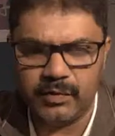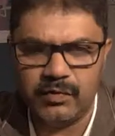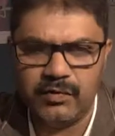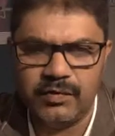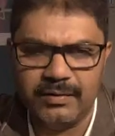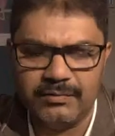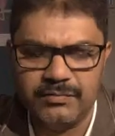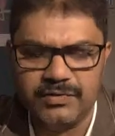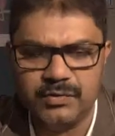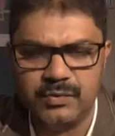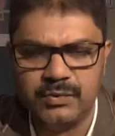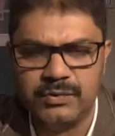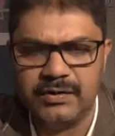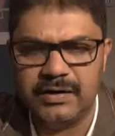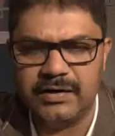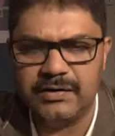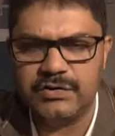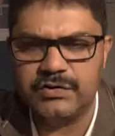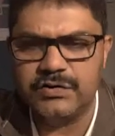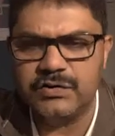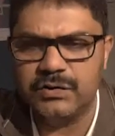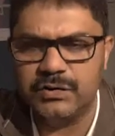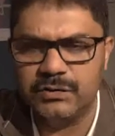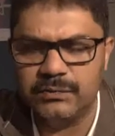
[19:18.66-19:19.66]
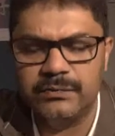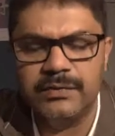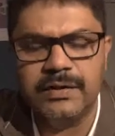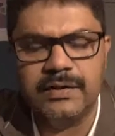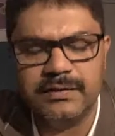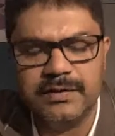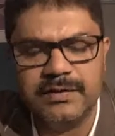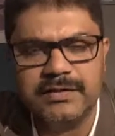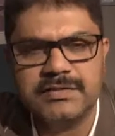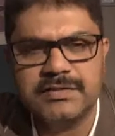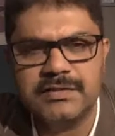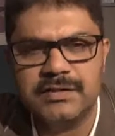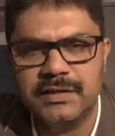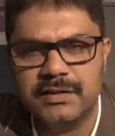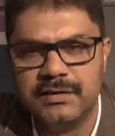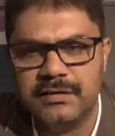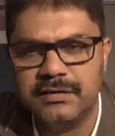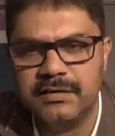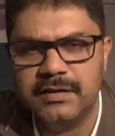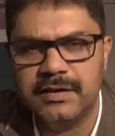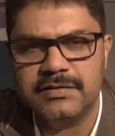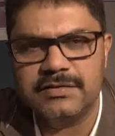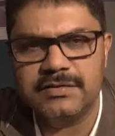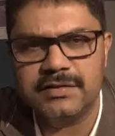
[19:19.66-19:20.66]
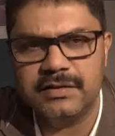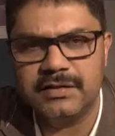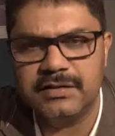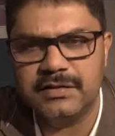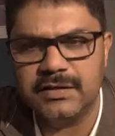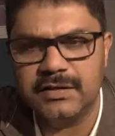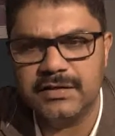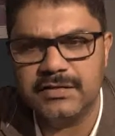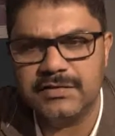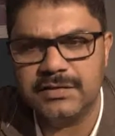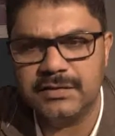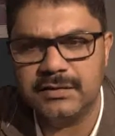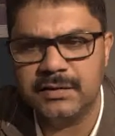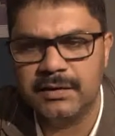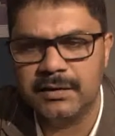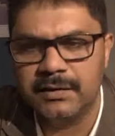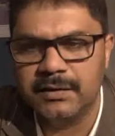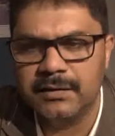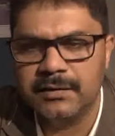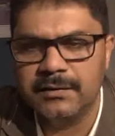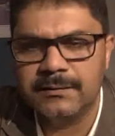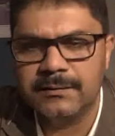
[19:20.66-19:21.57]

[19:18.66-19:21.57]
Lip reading: programs we run. So yeah, that's the intention.